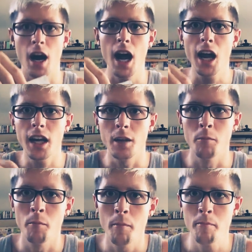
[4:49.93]
I
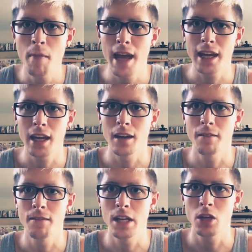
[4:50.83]
am making a
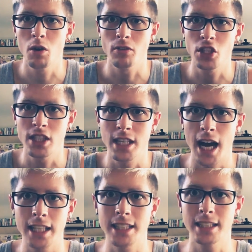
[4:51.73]
video of just
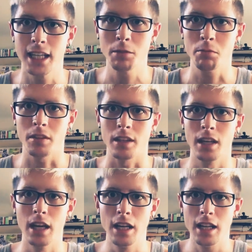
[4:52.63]
not stapling.
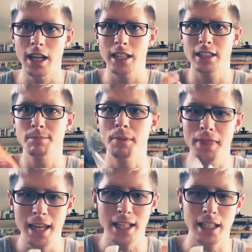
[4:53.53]
Like, it's
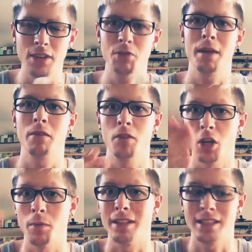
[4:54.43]
pathetic enough to make a video about